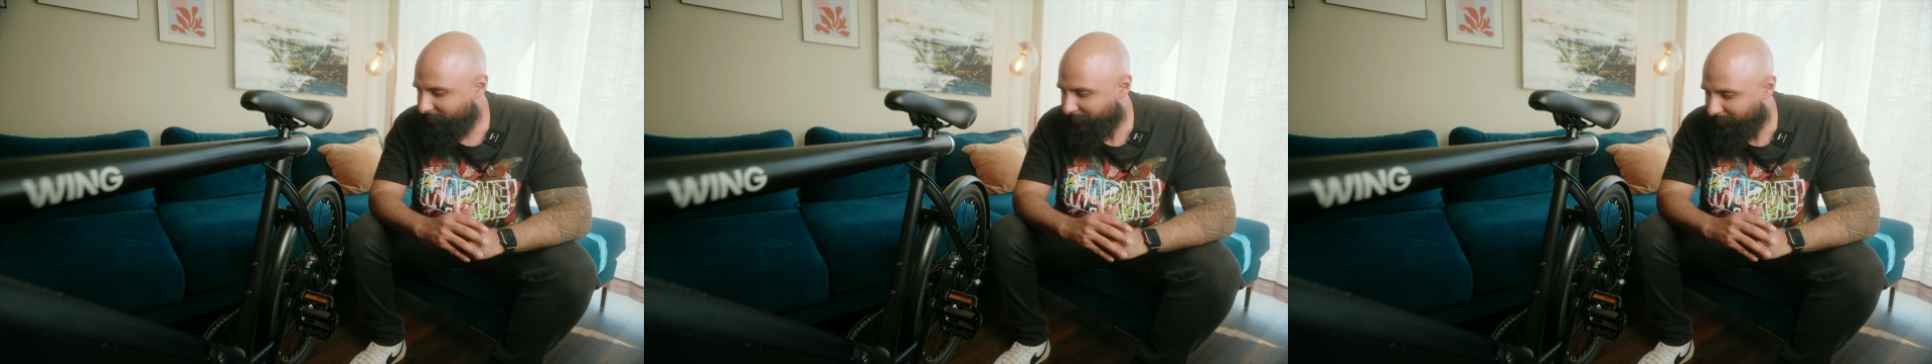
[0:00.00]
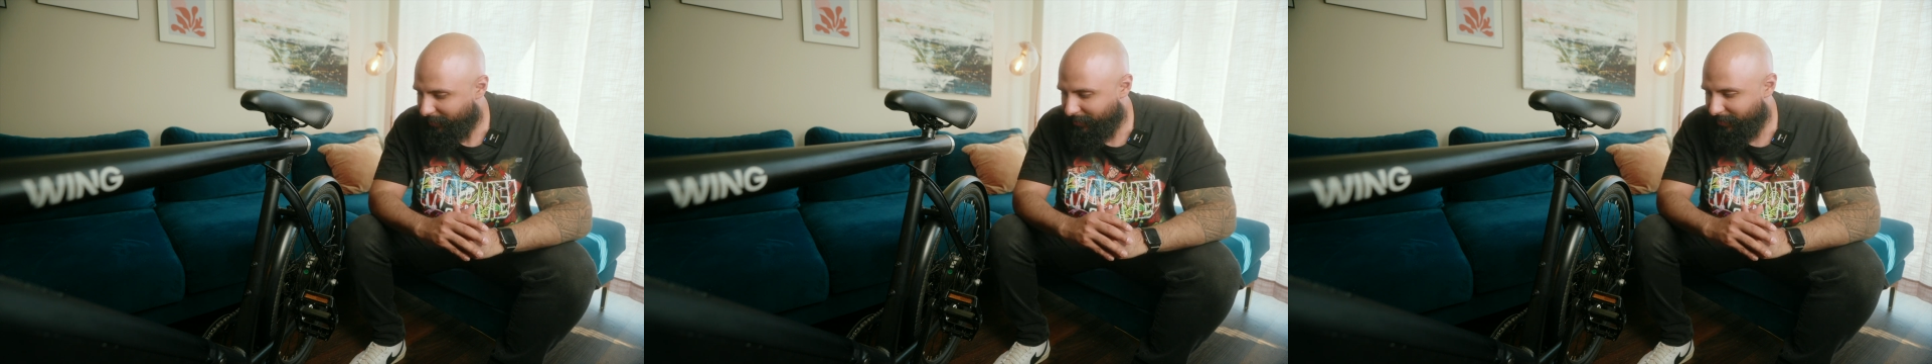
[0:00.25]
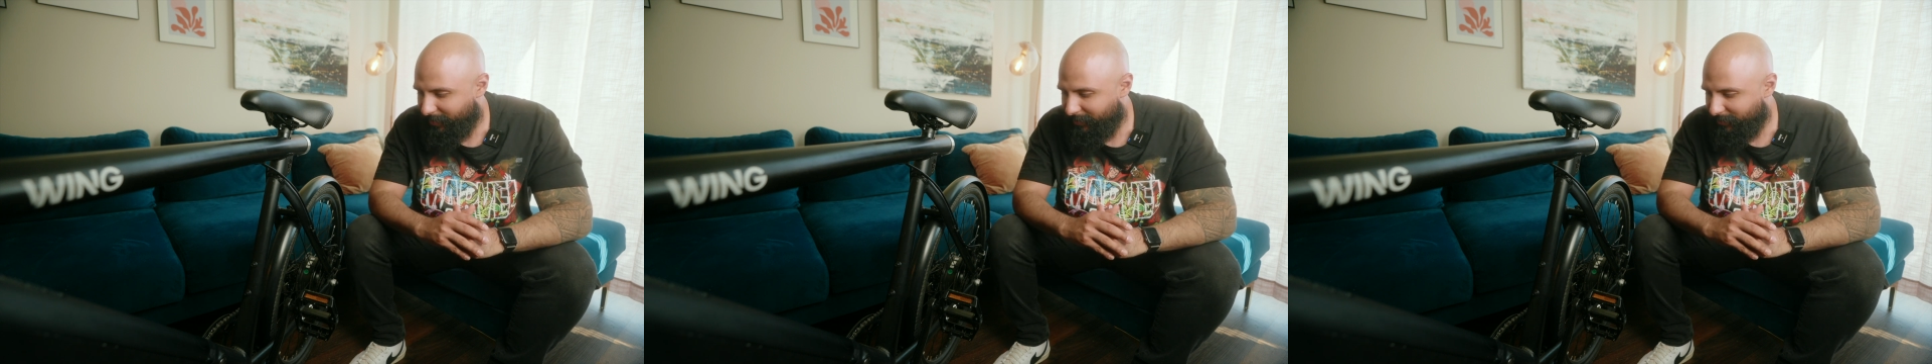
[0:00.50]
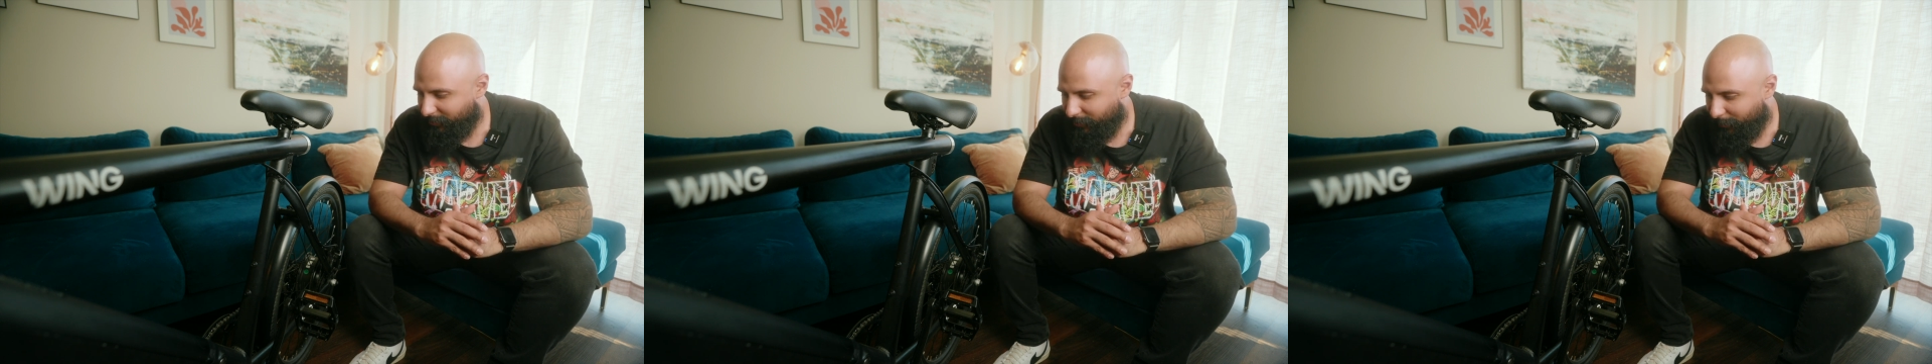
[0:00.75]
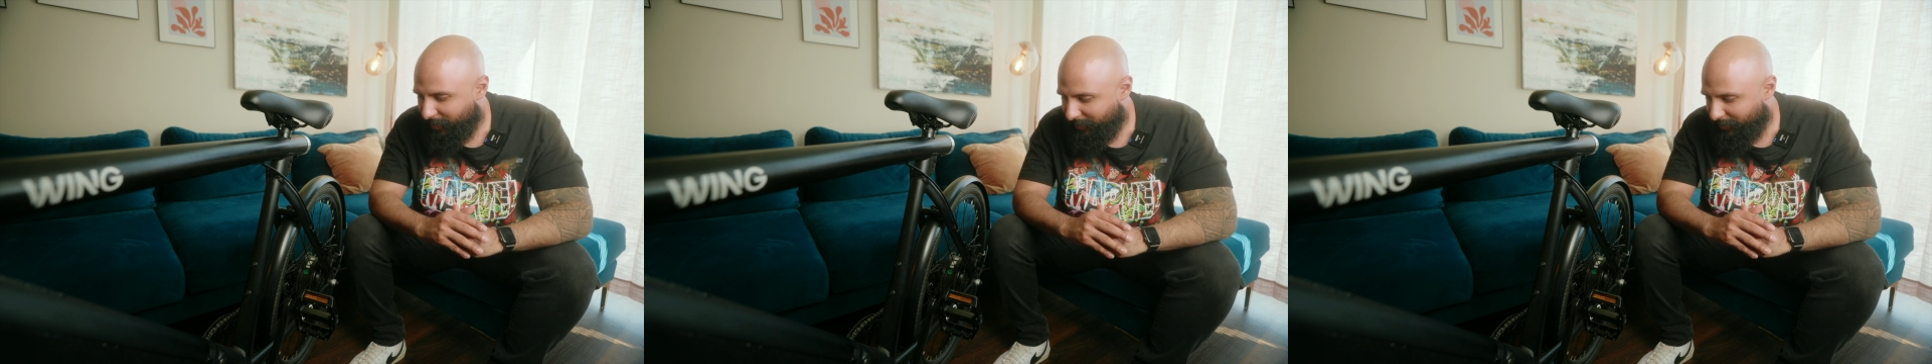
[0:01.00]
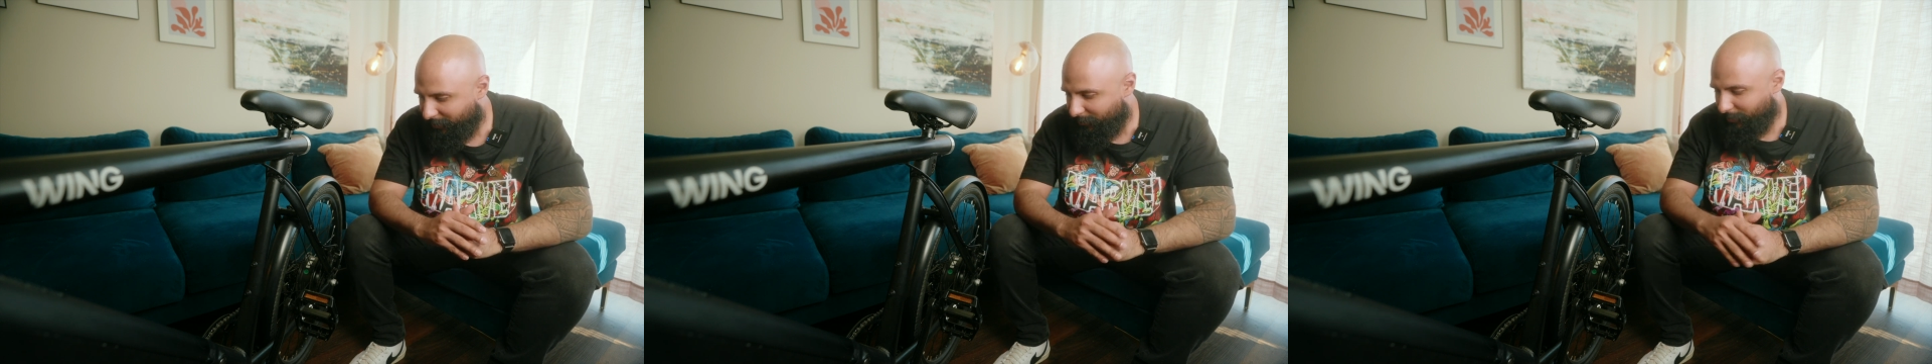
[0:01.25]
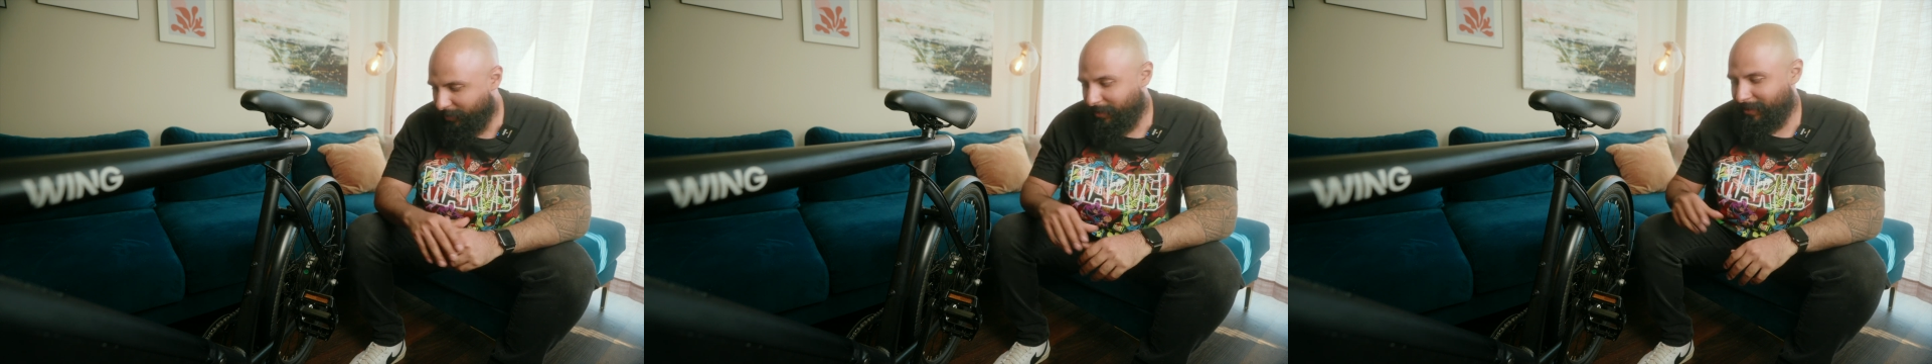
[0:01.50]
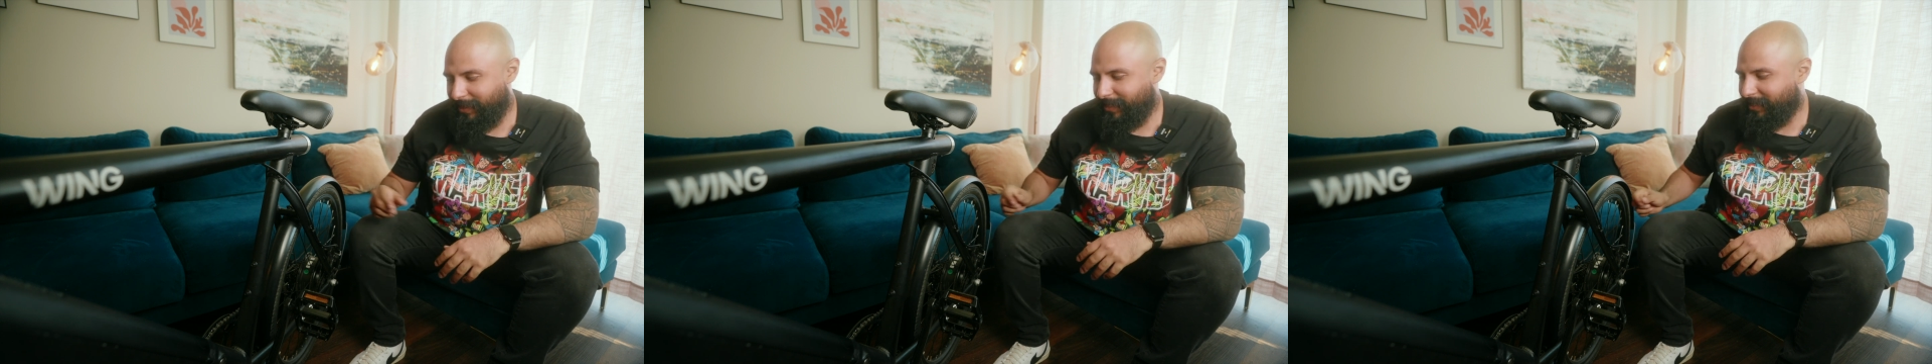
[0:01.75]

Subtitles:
I took the bike out, and